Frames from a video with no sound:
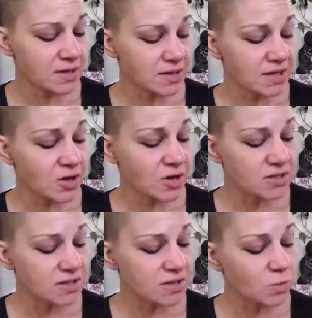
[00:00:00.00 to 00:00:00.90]
he called
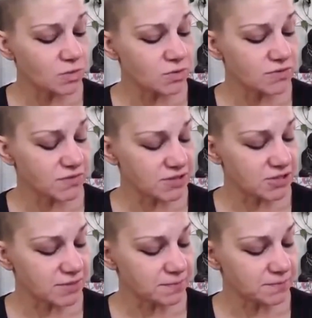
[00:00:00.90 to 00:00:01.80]
it a world
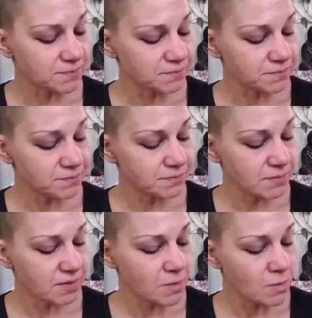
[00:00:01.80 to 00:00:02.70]
vision."
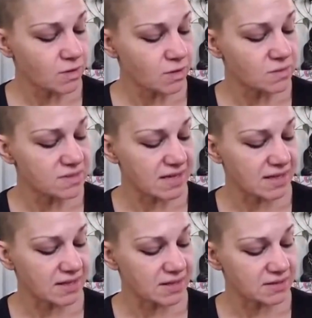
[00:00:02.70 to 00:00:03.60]
Will was
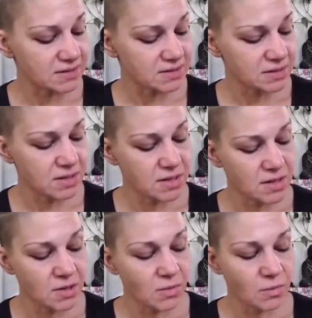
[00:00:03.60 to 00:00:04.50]
silent.
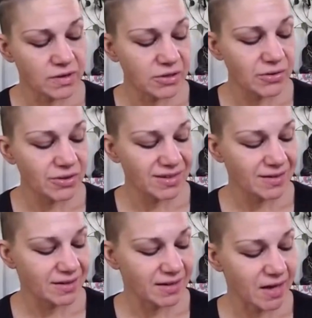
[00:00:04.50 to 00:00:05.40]
"What do you think?"
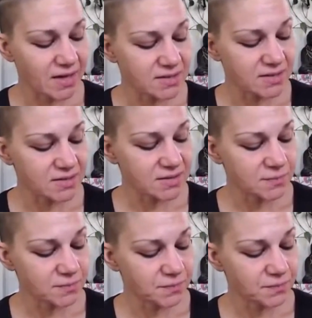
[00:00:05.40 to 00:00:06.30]
I asked.
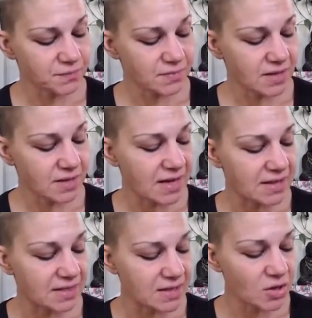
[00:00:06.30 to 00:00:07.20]
"I
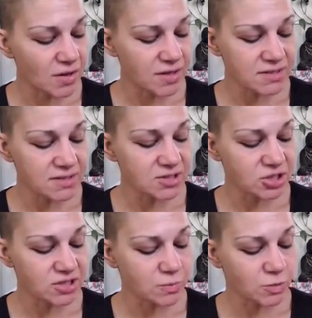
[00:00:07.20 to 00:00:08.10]
think all this is
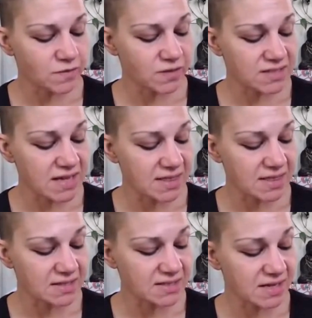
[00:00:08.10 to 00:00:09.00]
just more of the 10th
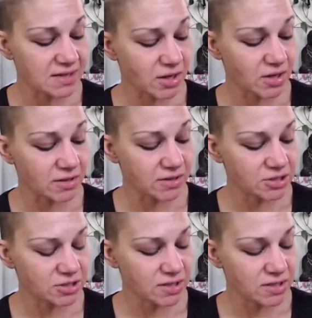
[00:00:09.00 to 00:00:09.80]
insight knowledge.